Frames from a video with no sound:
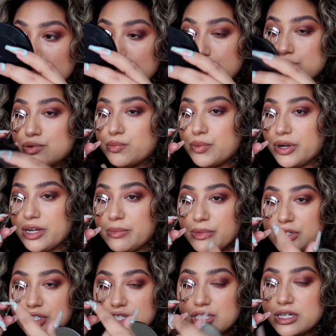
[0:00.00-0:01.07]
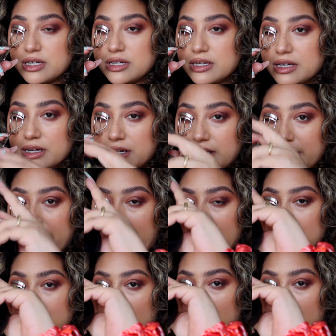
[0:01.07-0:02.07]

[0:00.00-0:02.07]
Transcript: to pretty much latch